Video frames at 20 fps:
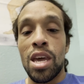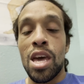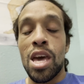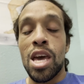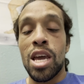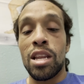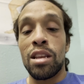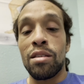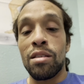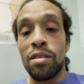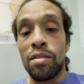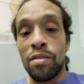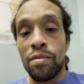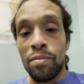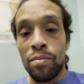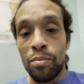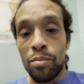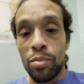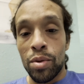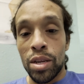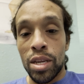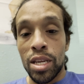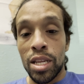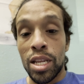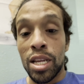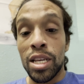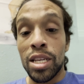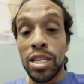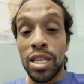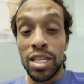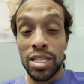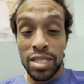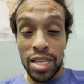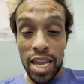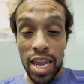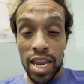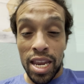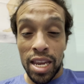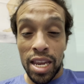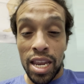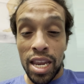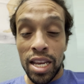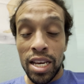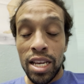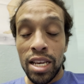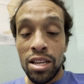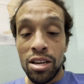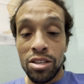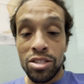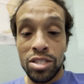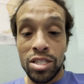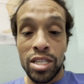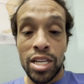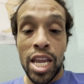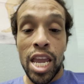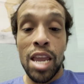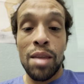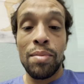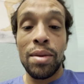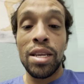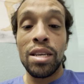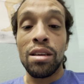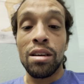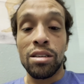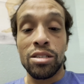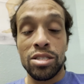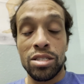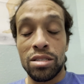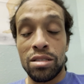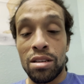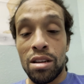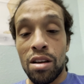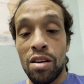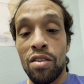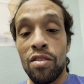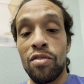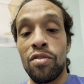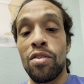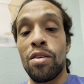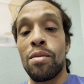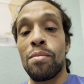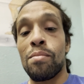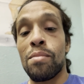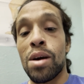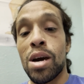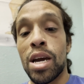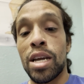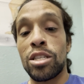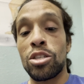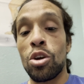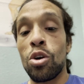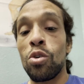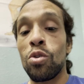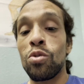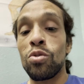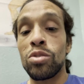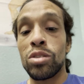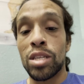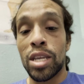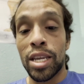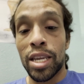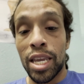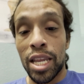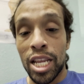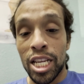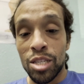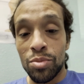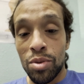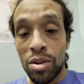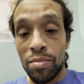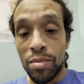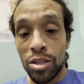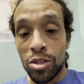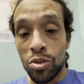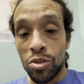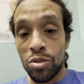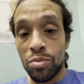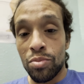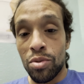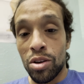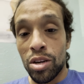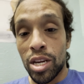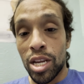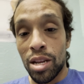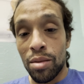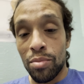and bringing in this adduction, abduction of my toes, like can I spread my toes apart? Can I